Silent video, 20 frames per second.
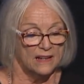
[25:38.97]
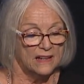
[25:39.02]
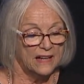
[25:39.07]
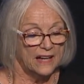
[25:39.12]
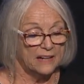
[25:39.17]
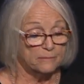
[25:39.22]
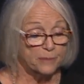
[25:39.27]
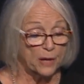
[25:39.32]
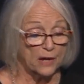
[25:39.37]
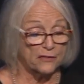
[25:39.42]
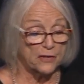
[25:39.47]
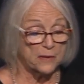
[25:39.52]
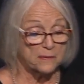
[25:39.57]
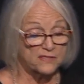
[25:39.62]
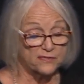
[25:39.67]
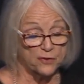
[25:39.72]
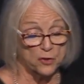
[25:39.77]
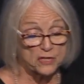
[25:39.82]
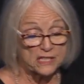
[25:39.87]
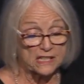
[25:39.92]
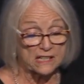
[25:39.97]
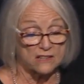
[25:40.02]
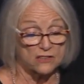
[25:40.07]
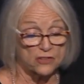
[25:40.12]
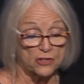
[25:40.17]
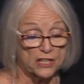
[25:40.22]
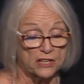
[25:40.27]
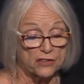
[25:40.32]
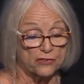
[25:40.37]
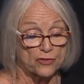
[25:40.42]
And Proverbs
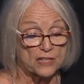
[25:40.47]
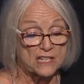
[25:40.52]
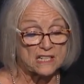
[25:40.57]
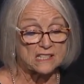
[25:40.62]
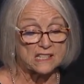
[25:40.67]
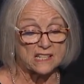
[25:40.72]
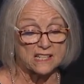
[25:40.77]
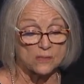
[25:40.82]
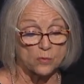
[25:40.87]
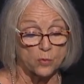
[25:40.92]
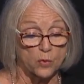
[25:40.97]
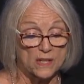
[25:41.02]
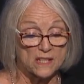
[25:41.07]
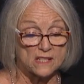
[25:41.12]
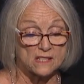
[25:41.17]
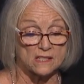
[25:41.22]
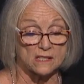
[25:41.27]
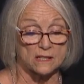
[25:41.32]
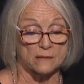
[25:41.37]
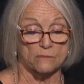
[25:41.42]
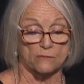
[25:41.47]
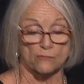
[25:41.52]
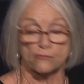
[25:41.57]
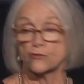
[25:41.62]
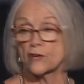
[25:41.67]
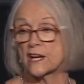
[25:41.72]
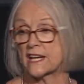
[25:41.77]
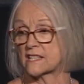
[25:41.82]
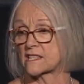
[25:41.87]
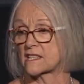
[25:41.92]
14:33 says, "Wisdom
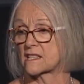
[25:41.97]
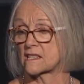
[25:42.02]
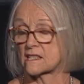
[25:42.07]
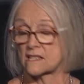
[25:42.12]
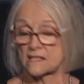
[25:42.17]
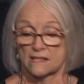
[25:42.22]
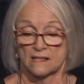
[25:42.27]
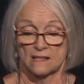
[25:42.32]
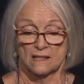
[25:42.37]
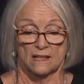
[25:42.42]
rests